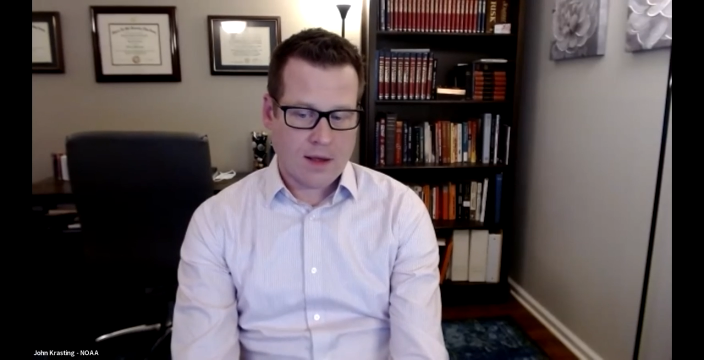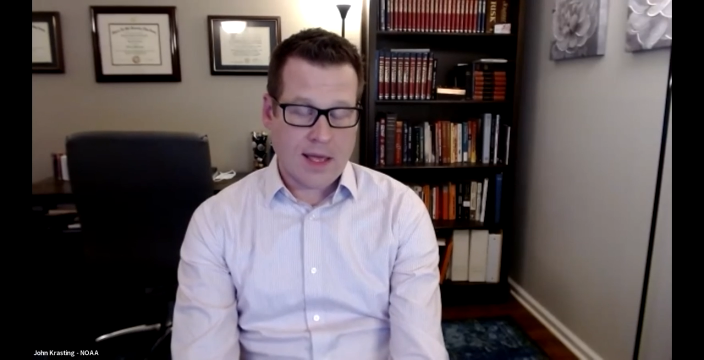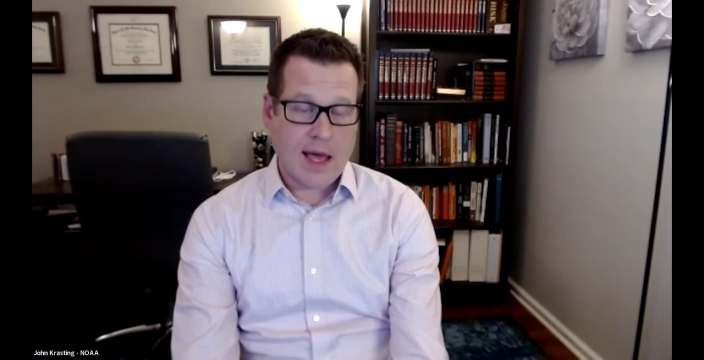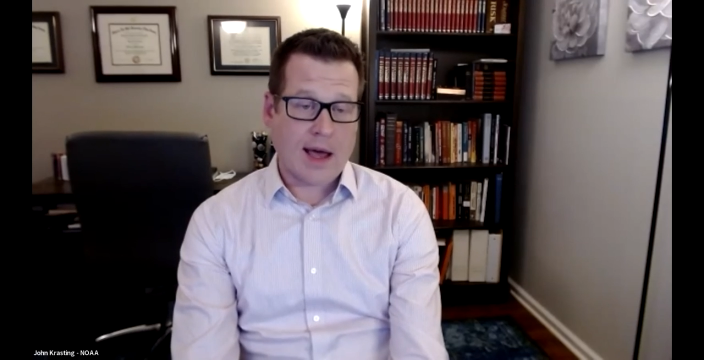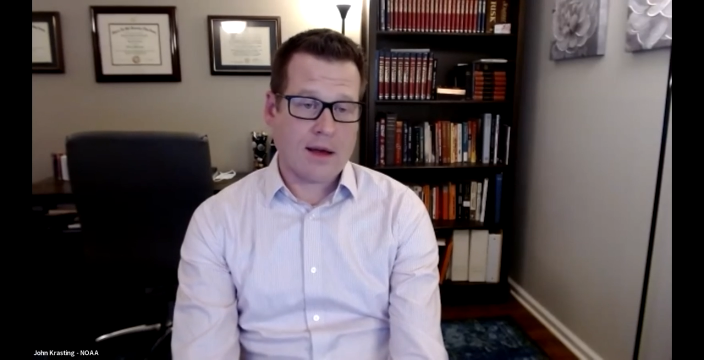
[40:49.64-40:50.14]

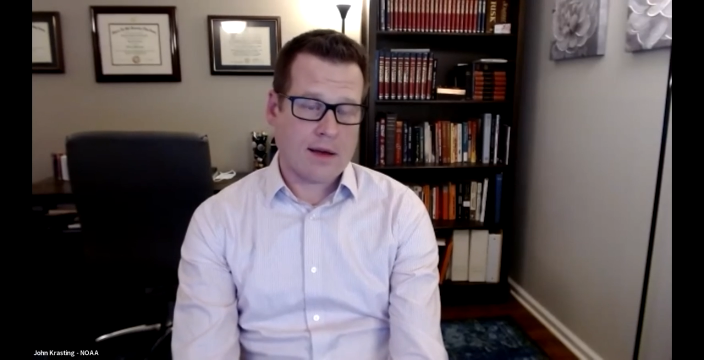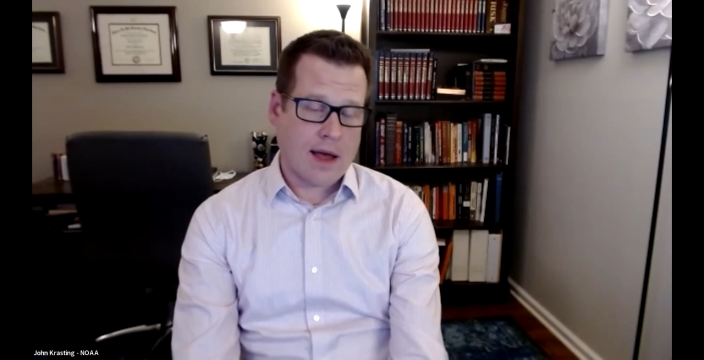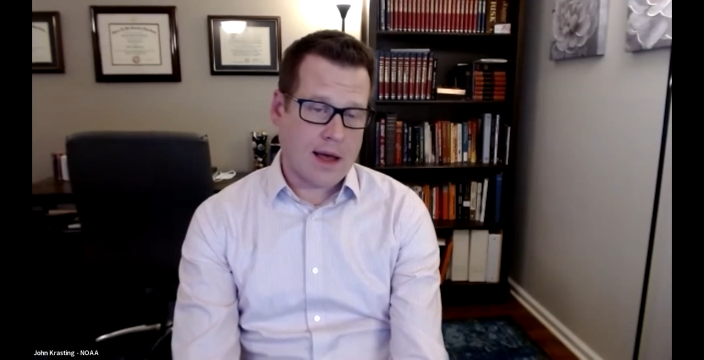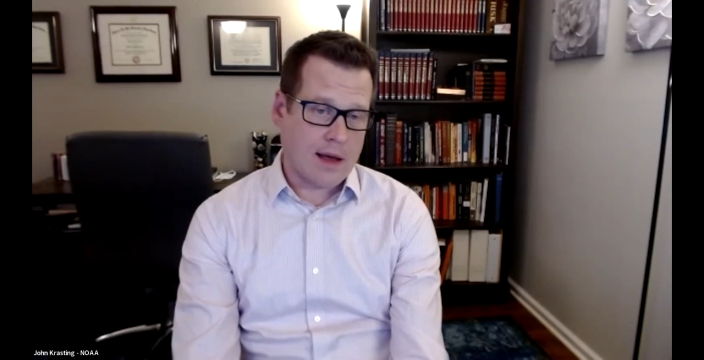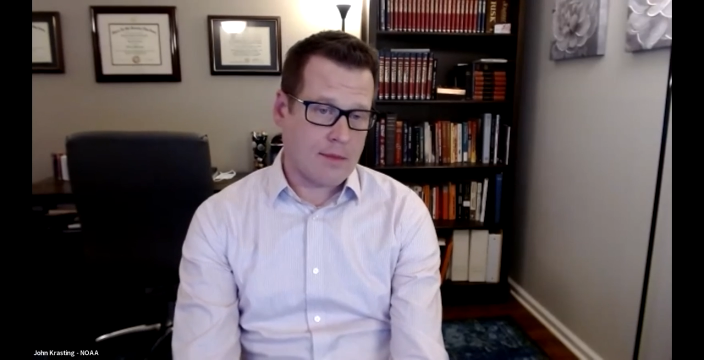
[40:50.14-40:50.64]
Yeah,
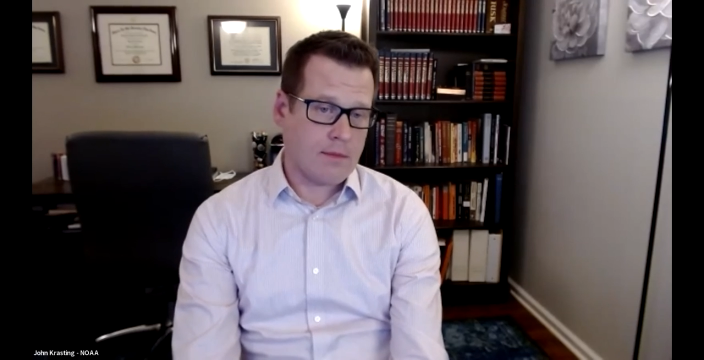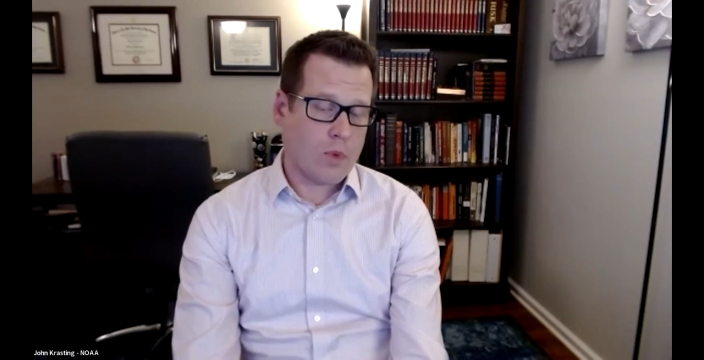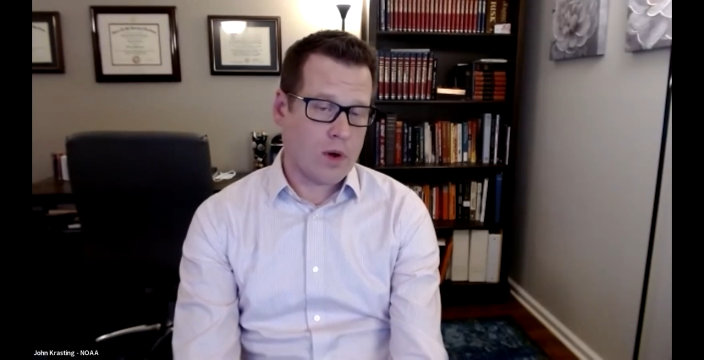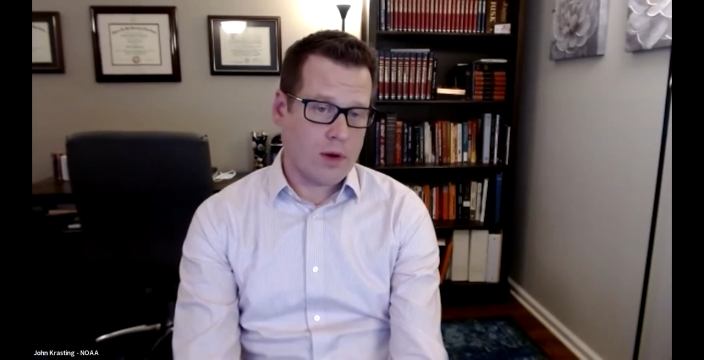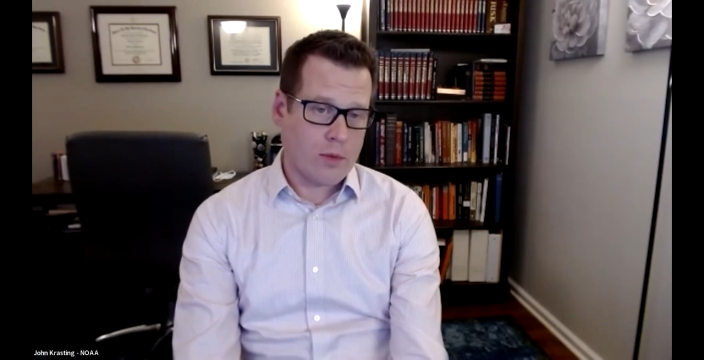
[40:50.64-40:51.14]

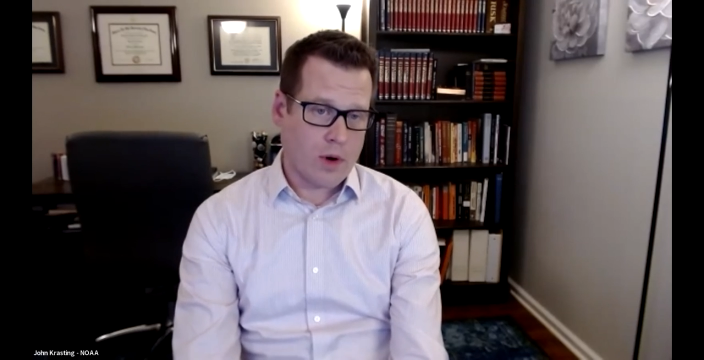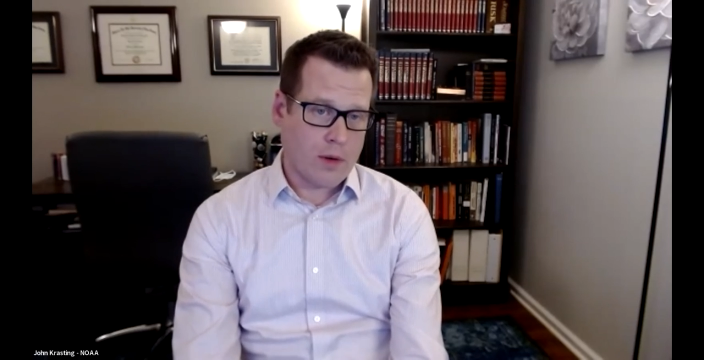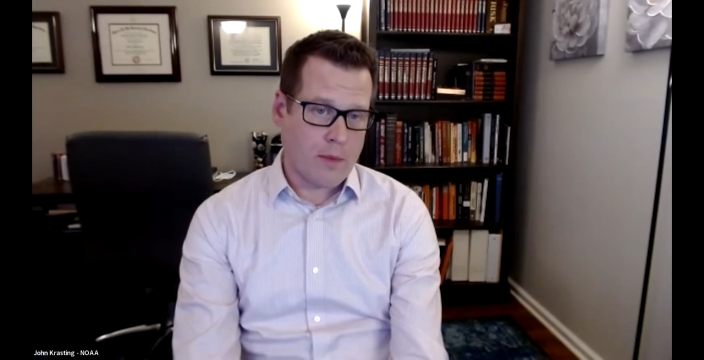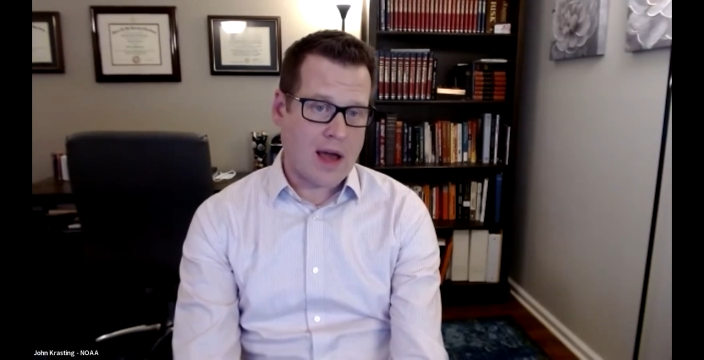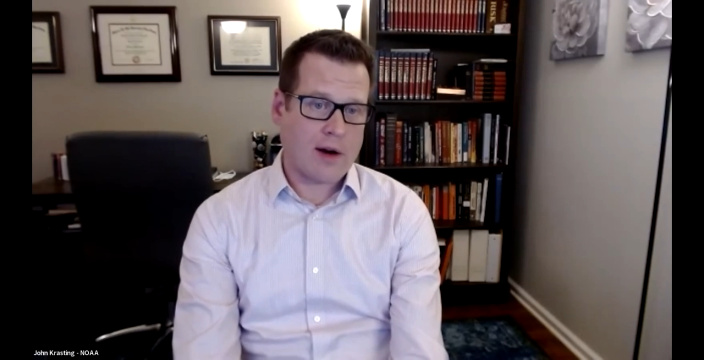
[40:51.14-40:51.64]

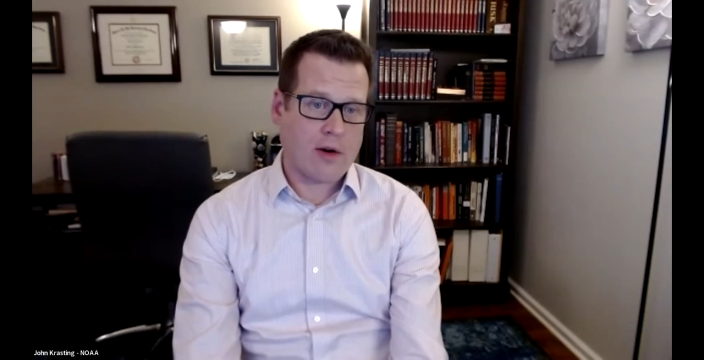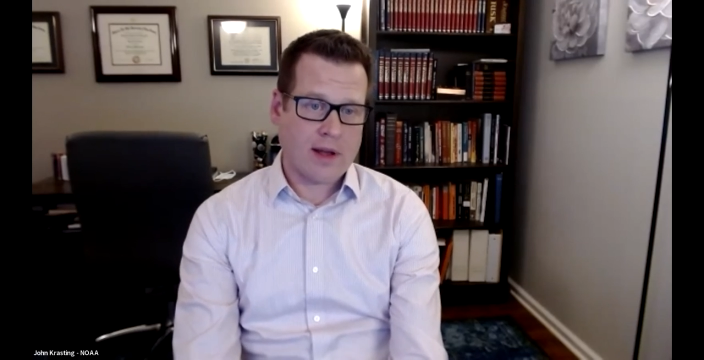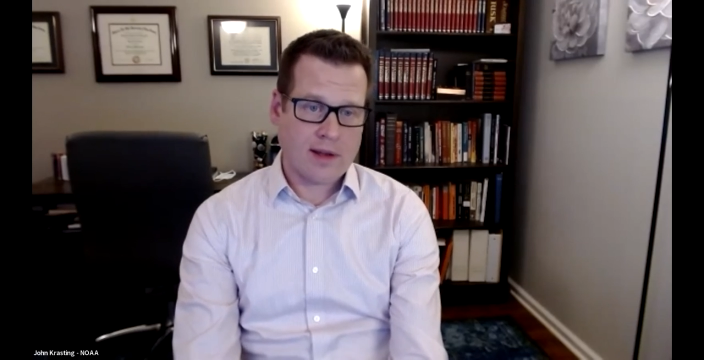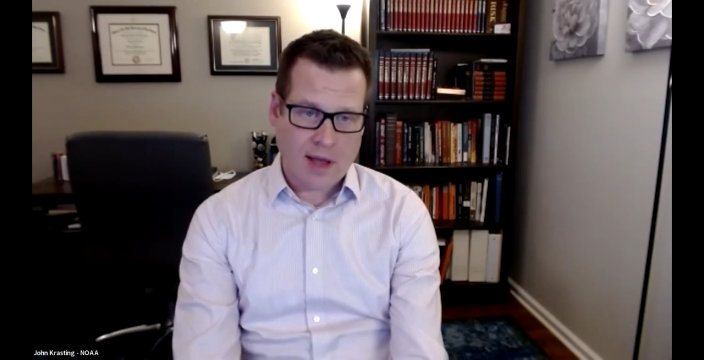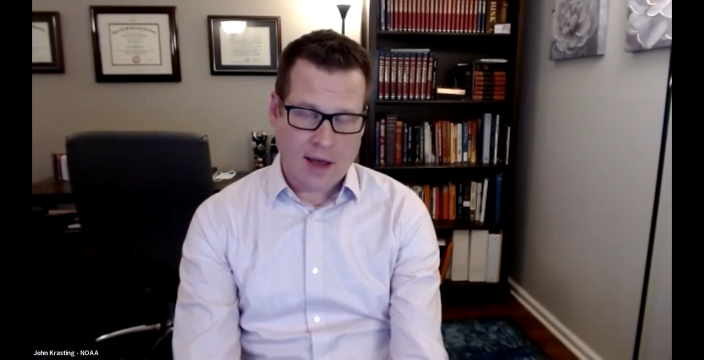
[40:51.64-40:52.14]
we're monitoring.